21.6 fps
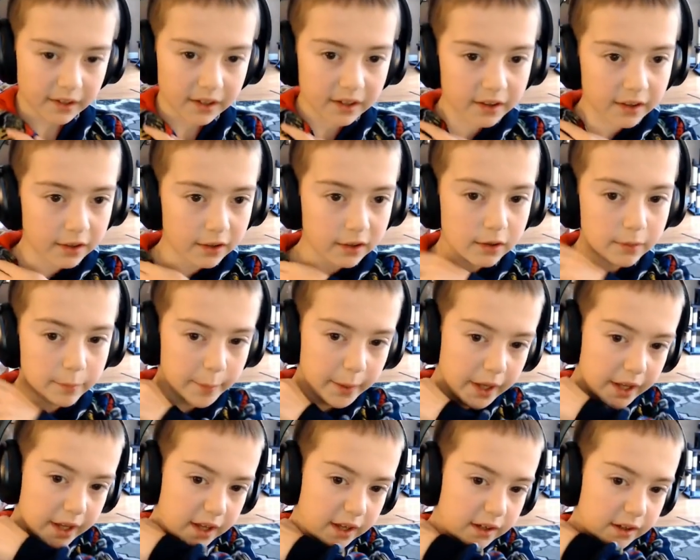
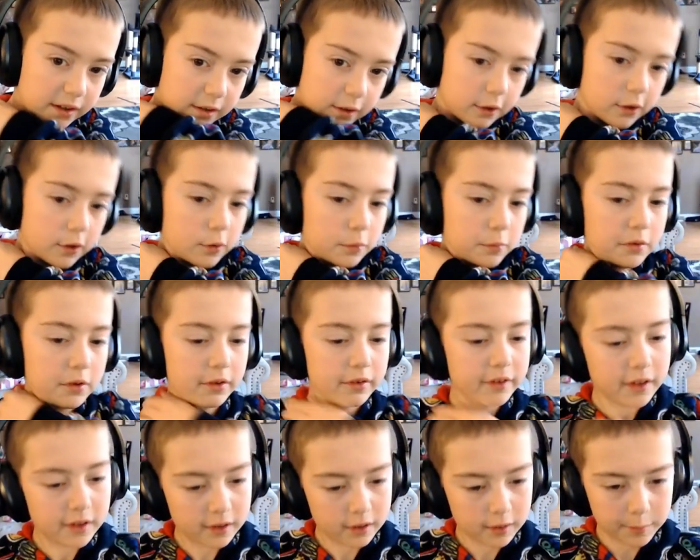spike will
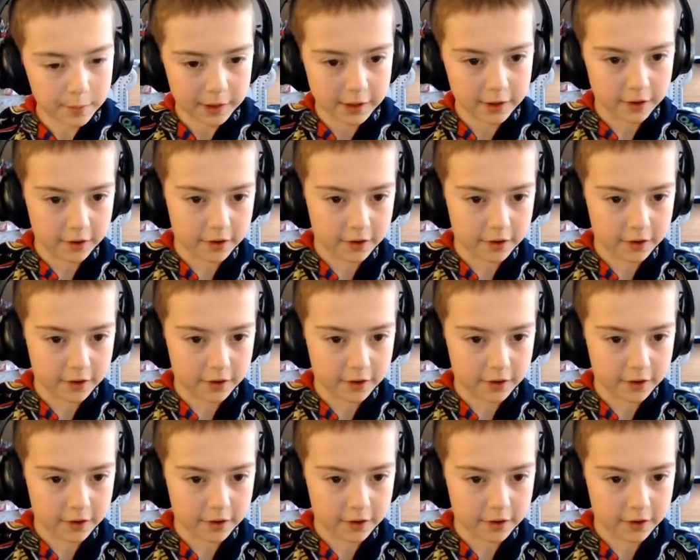disappear